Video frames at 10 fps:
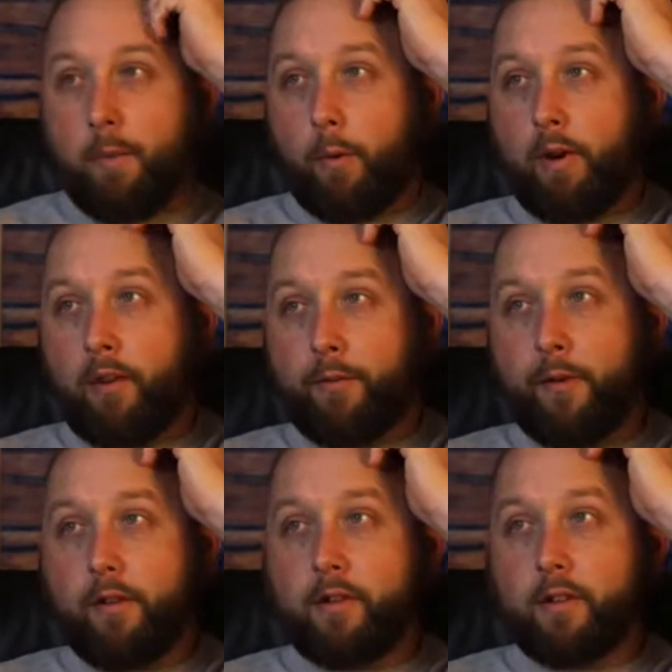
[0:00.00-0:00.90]
But one of the
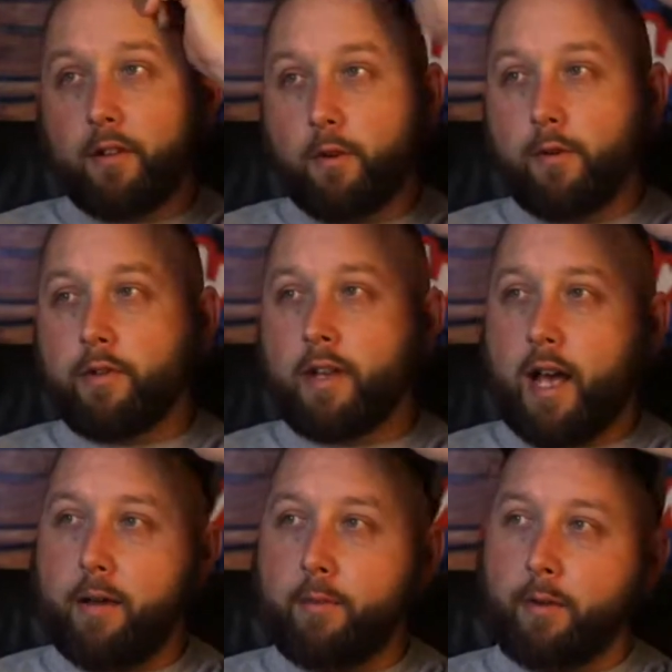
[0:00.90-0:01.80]
first lures
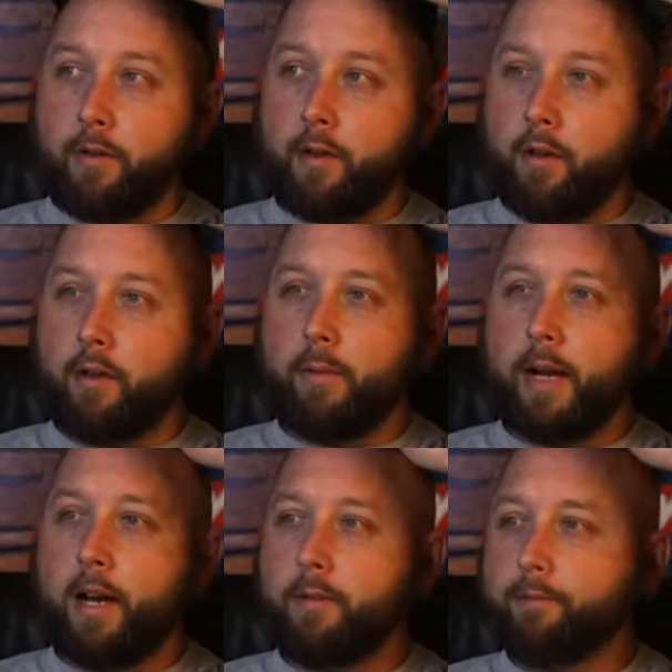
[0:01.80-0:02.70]
I'm going to talk
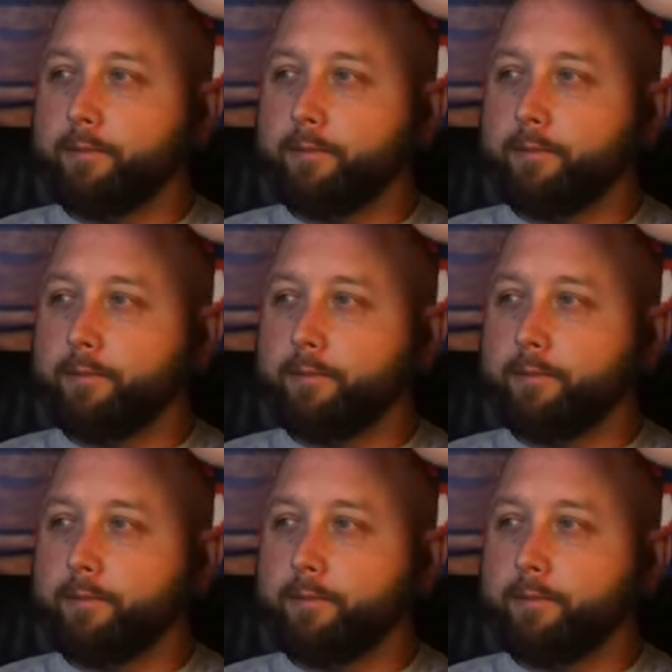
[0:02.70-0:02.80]
about